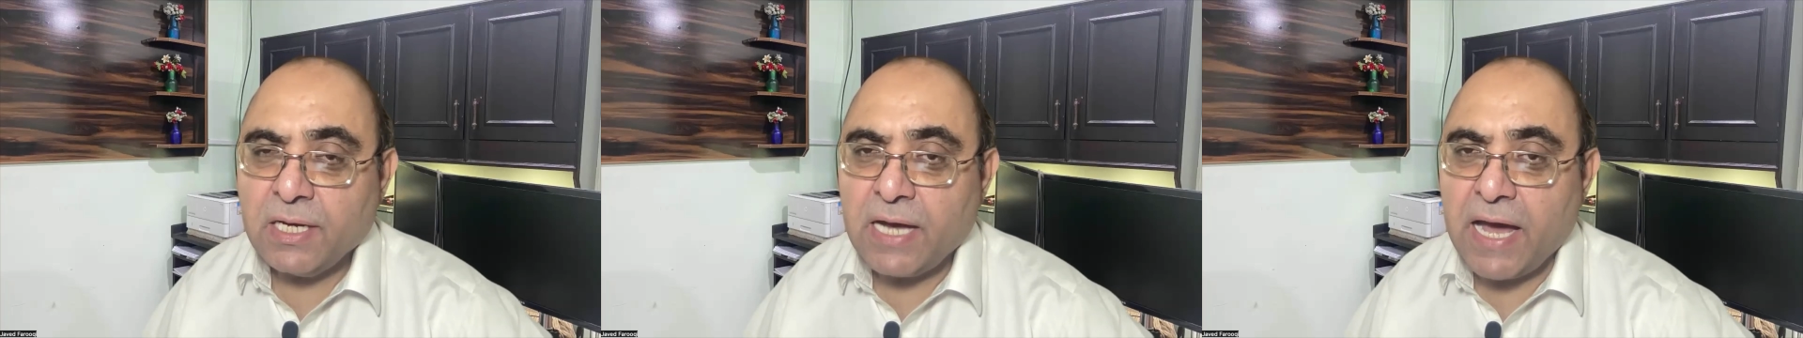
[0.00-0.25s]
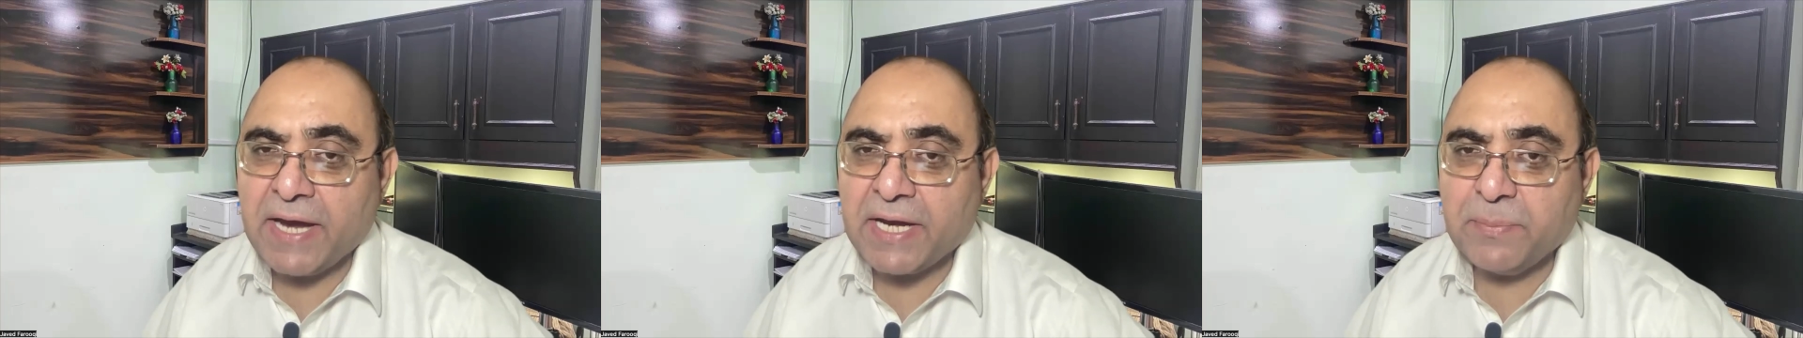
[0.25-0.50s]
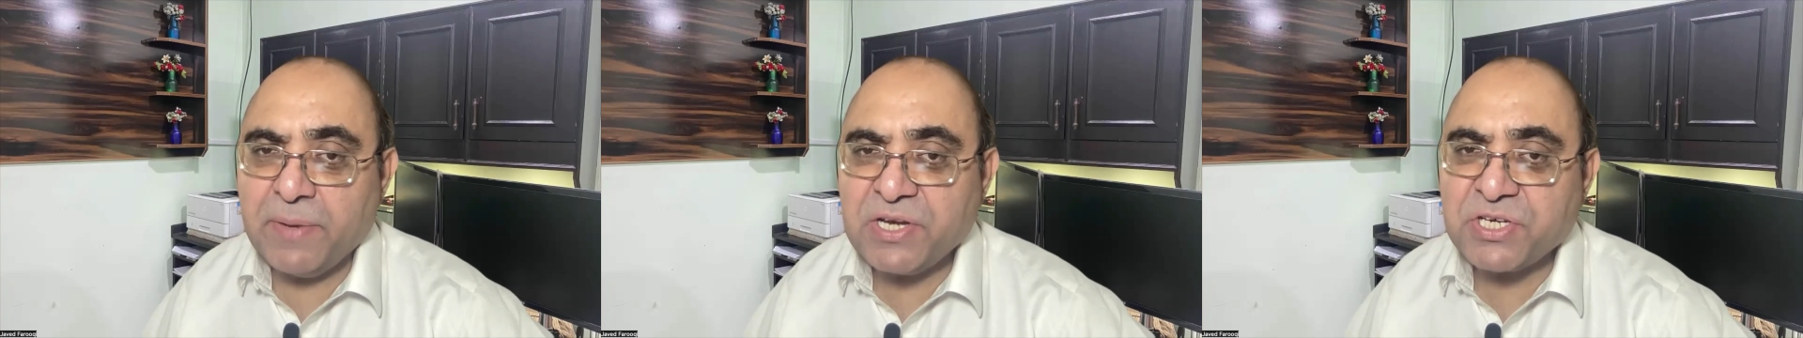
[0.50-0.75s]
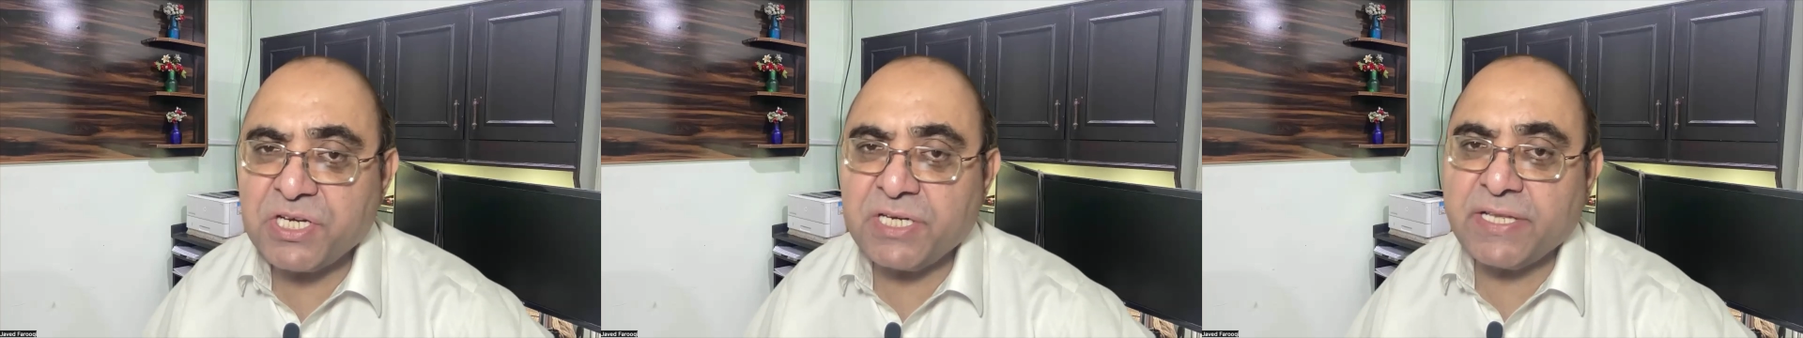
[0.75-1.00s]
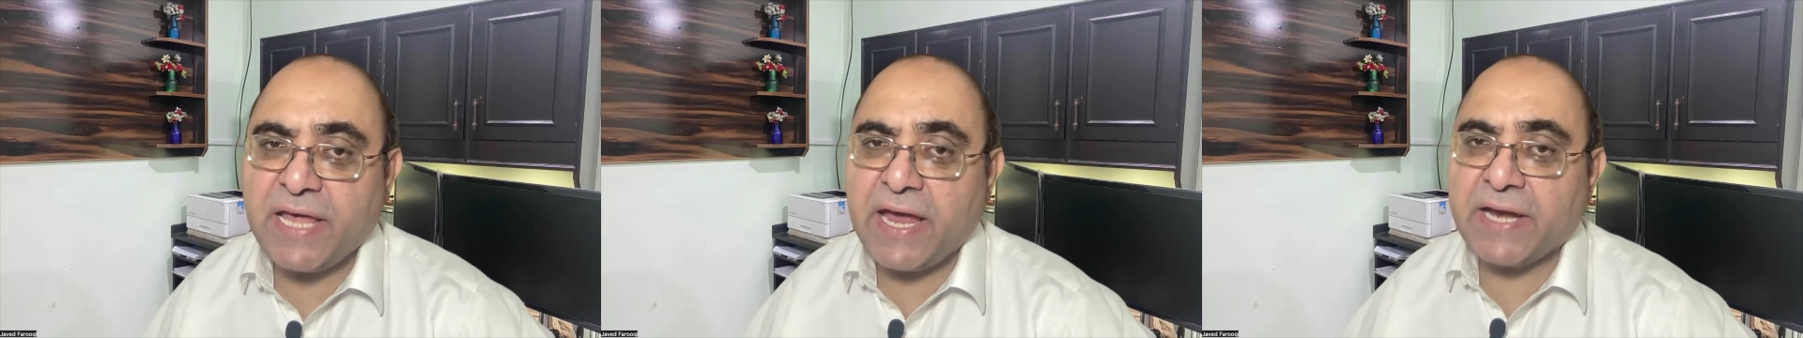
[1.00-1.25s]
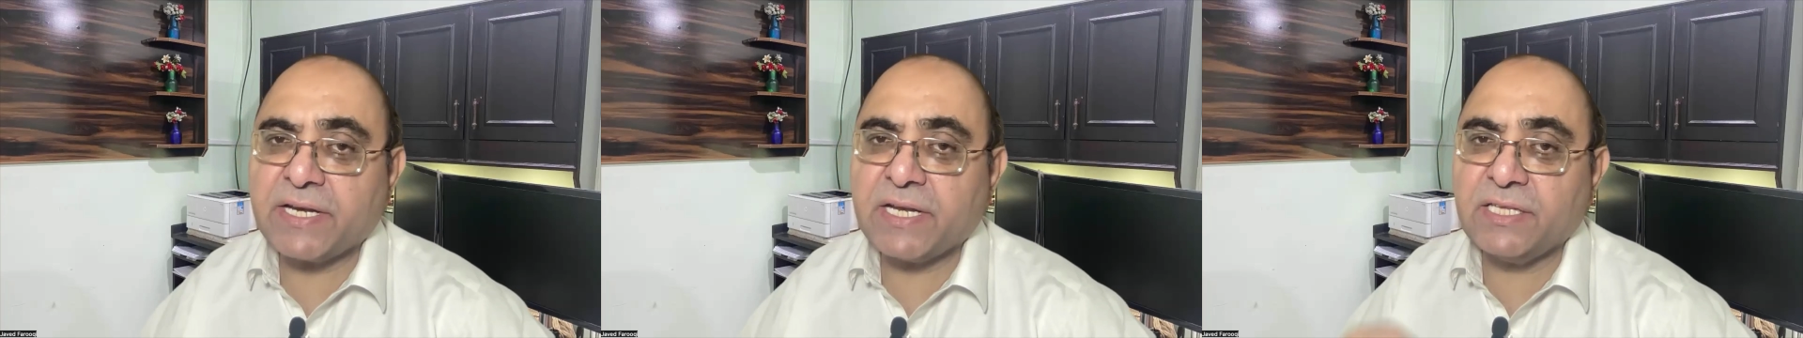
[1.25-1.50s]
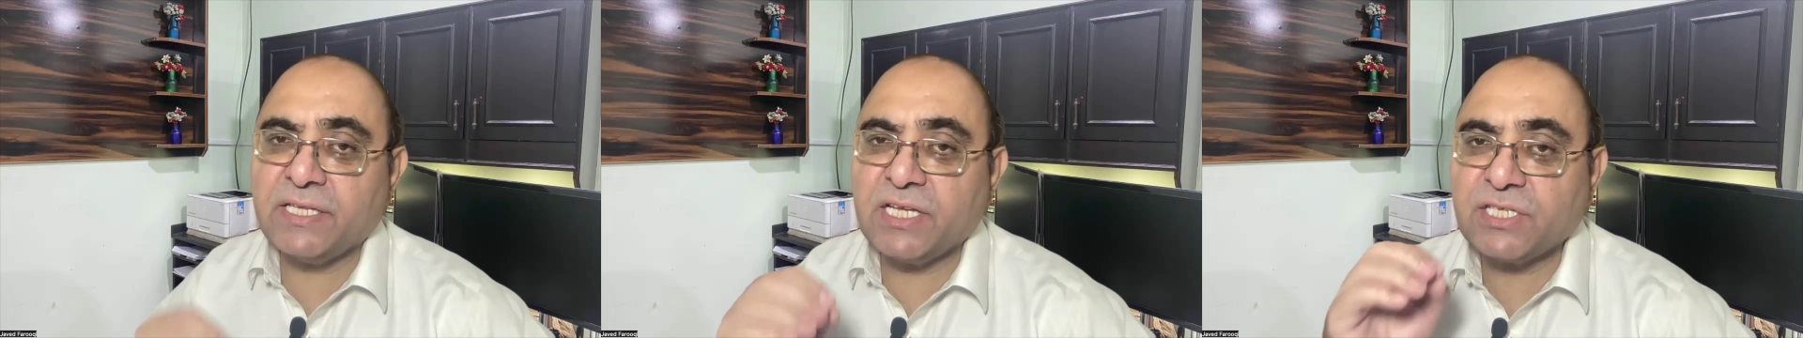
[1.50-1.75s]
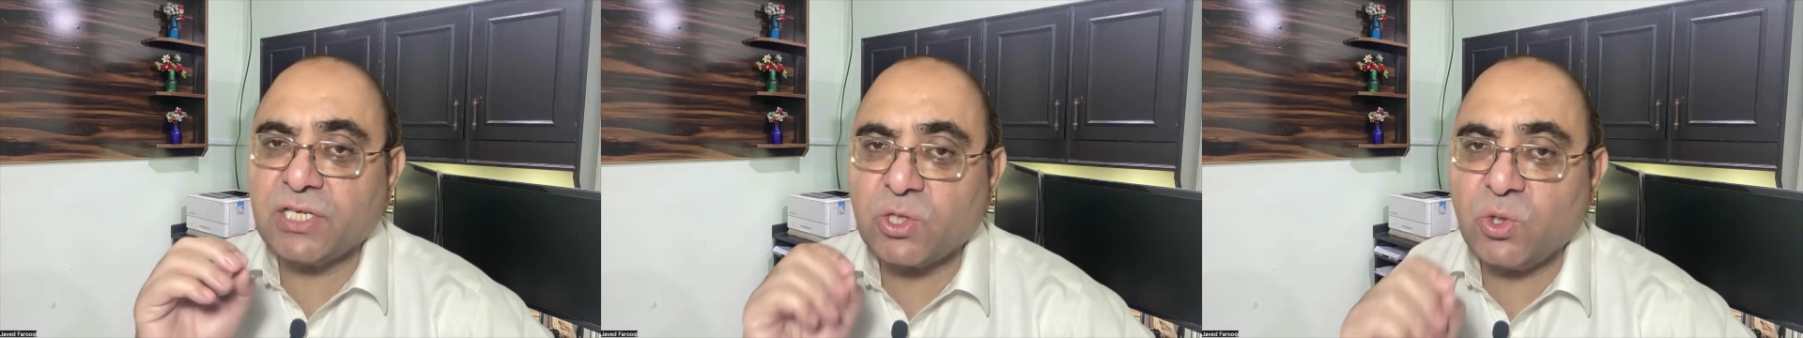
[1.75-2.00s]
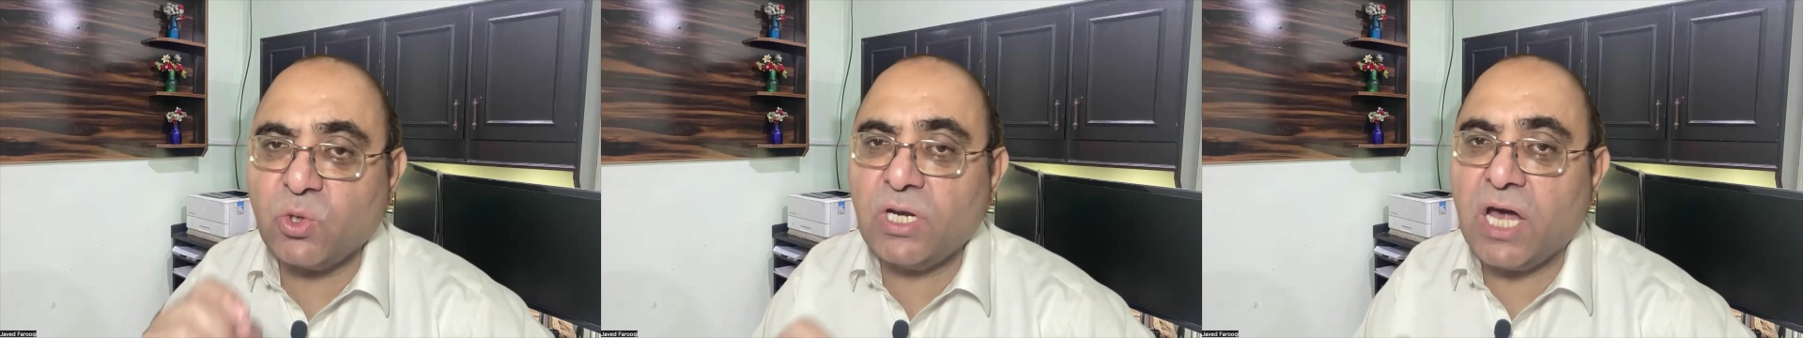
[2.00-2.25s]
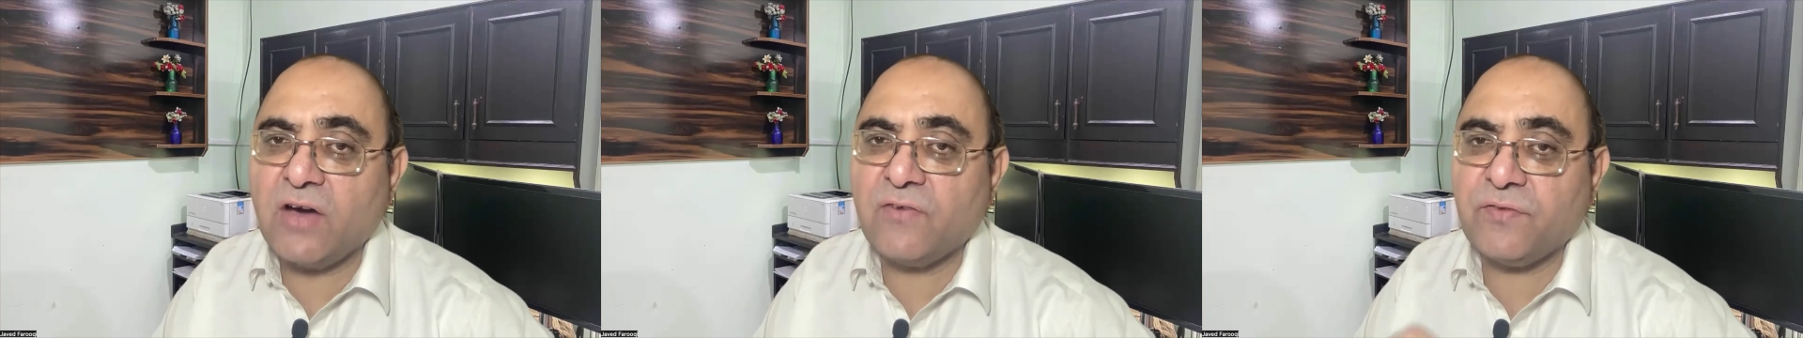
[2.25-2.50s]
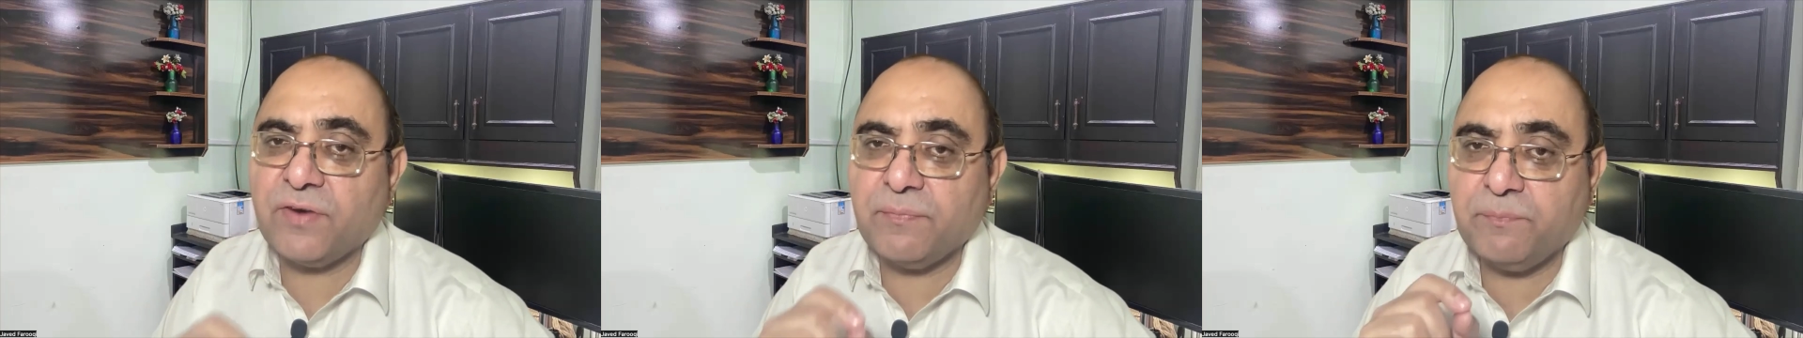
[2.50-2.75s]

I had mentioned that there's a role of